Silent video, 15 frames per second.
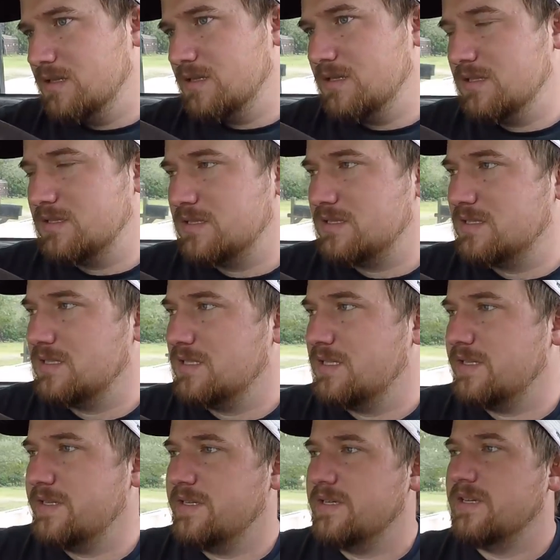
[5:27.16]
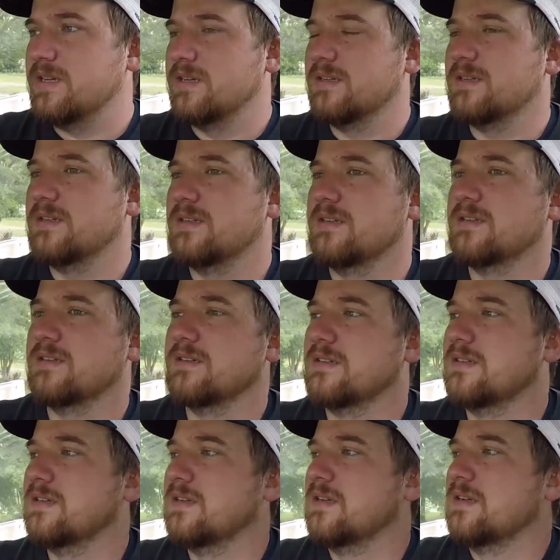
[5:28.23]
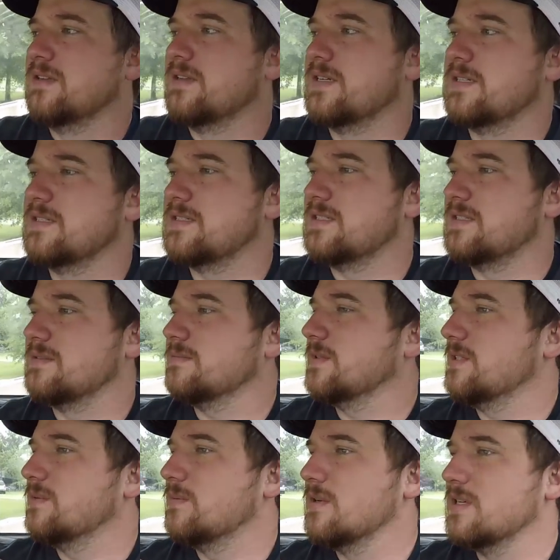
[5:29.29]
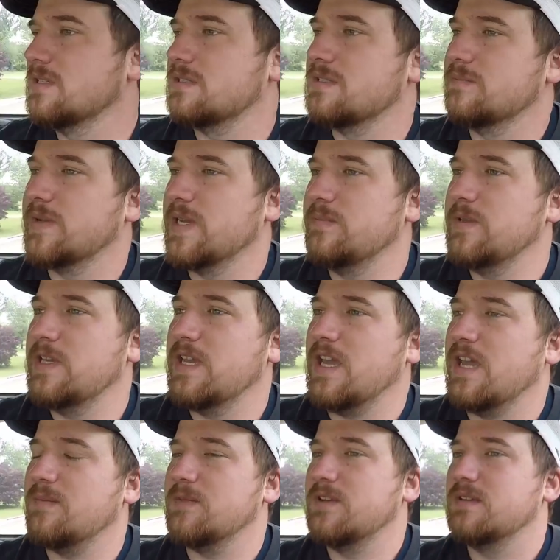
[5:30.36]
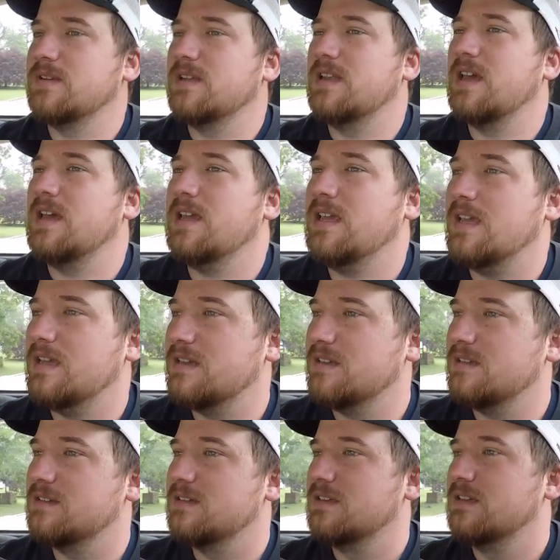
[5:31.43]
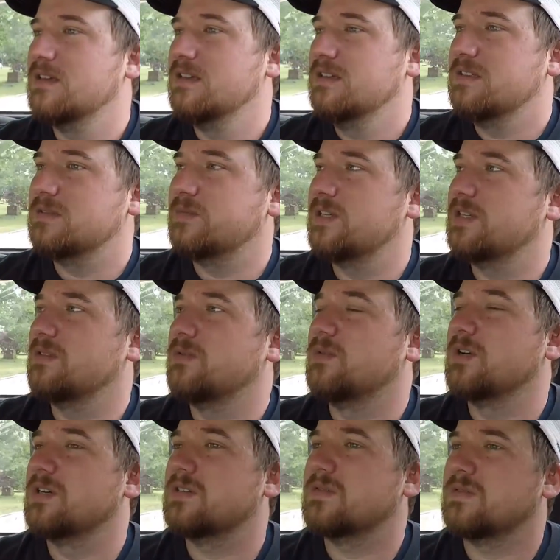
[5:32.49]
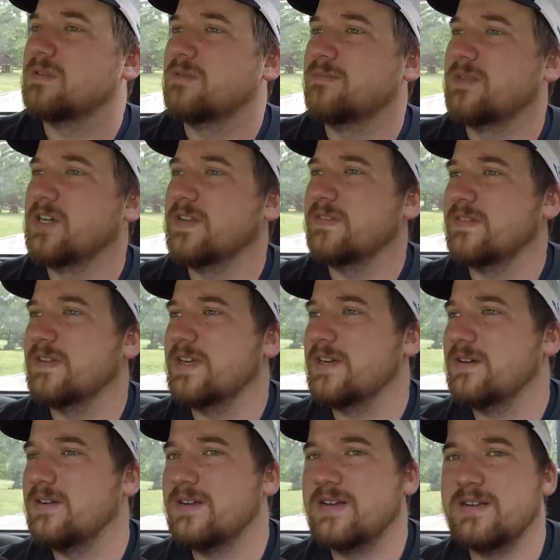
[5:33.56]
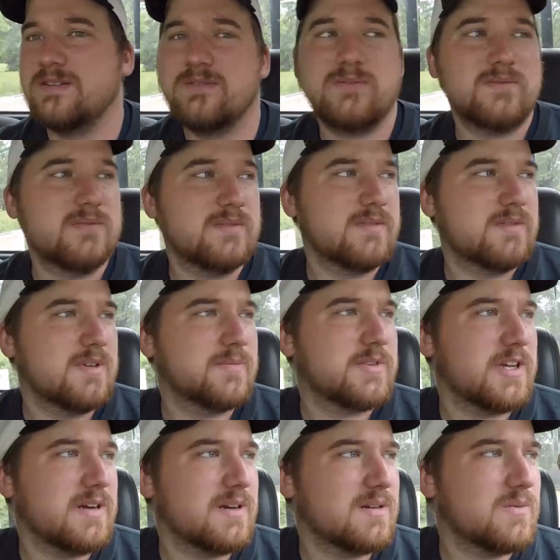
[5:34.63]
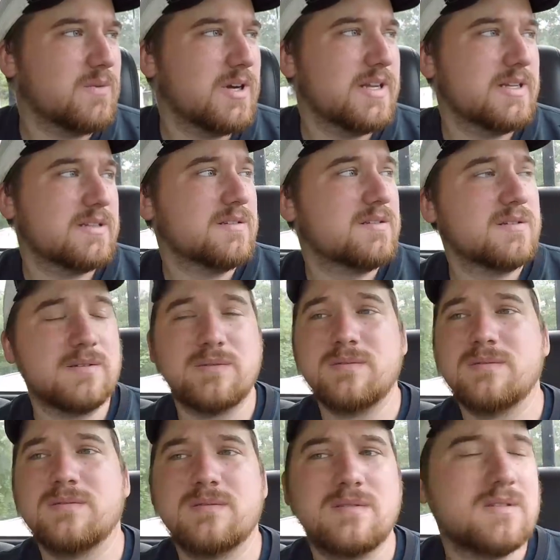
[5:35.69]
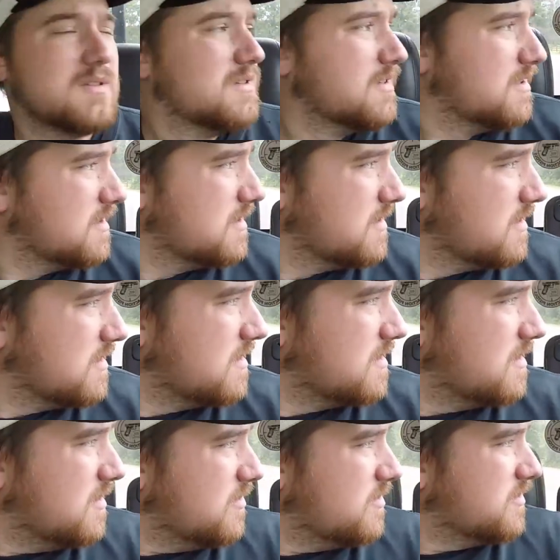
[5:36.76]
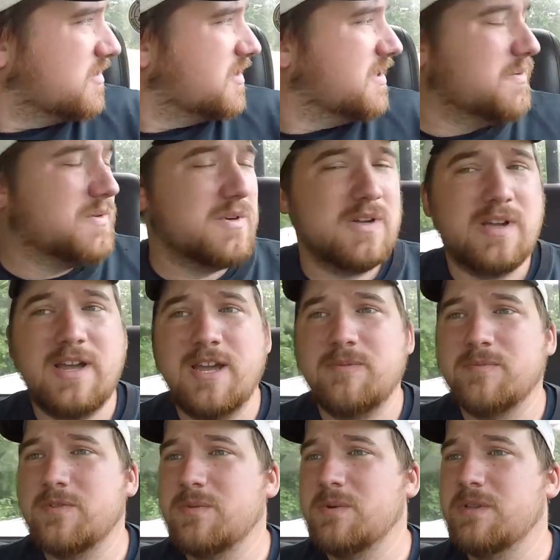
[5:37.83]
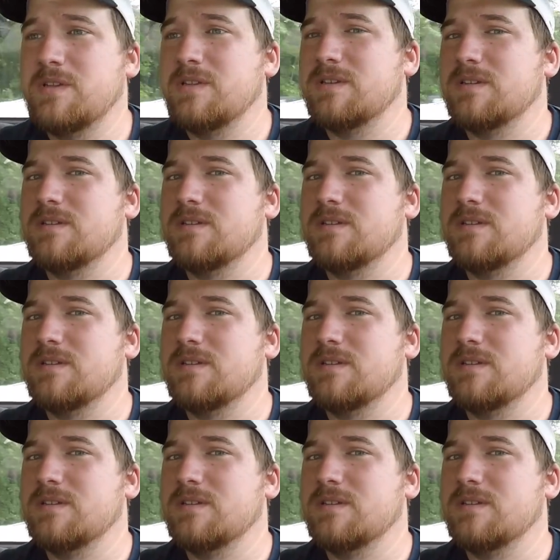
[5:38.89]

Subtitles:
Let's see. There's something in the works that may be happening today. It's been in the works for a month now, and I'm tired of waiting, so we'll see what happens with it.